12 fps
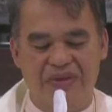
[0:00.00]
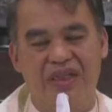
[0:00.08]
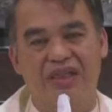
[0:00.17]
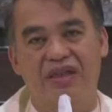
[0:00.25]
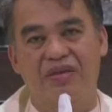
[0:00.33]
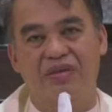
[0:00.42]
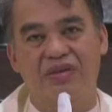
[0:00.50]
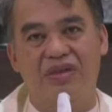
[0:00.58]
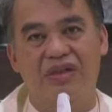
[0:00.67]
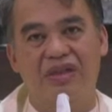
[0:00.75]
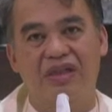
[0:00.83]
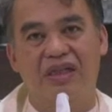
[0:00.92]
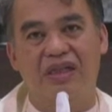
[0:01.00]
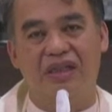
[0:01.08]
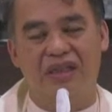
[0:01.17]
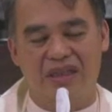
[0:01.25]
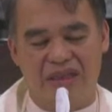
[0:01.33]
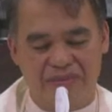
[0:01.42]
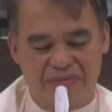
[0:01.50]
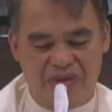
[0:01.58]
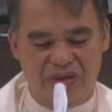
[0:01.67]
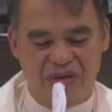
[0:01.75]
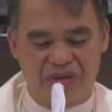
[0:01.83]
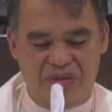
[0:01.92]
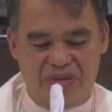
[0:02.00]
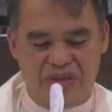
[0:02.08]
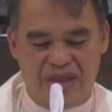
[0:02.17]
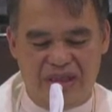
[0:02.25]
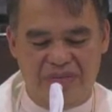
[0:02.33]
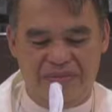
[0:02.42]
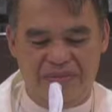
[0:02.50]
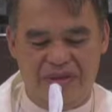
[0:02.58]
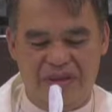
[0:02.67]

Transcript: the temple in Jerusalem